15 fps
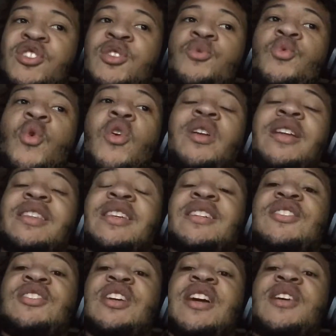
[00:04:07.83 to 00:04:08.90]
she wanted
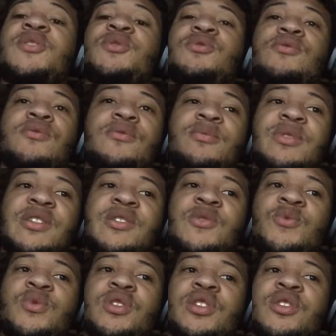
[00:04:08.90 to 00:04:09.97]
this channel, but
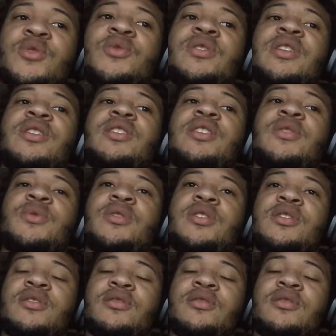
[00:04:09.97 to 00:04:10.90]
don't want to do anything with it.